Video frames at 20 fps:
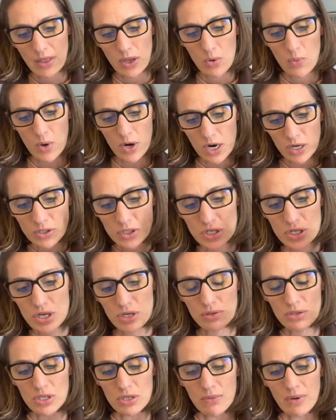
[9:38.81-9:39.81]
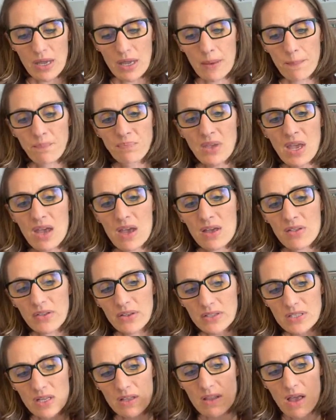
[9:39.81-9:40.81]
Like what else are you doing
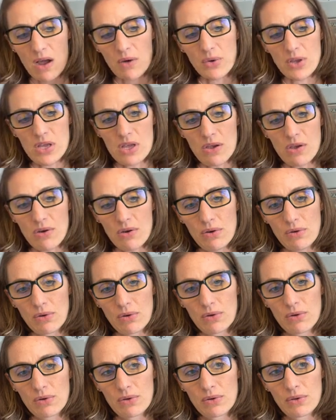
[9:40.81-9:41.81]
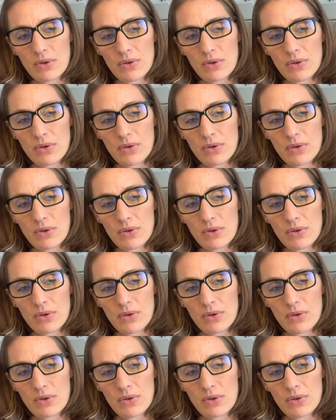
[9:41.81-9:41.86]
that's allowing you